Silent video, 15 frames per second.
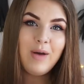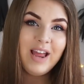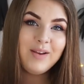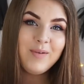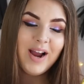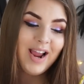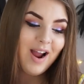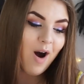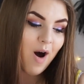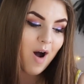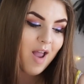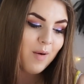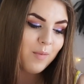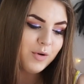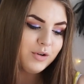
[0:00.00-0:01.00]
but anyway,
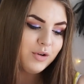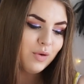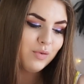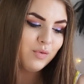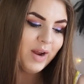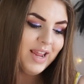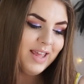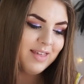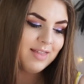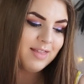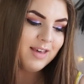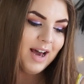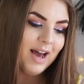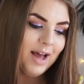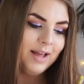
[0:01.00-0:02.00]
I would rate
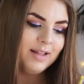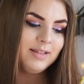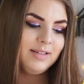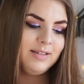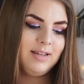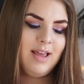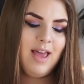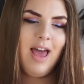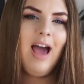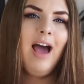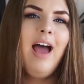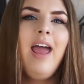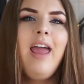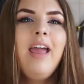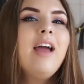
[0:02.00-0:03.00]
that
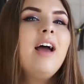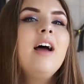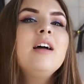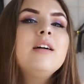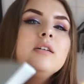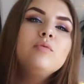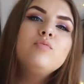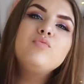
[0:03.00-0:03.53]
a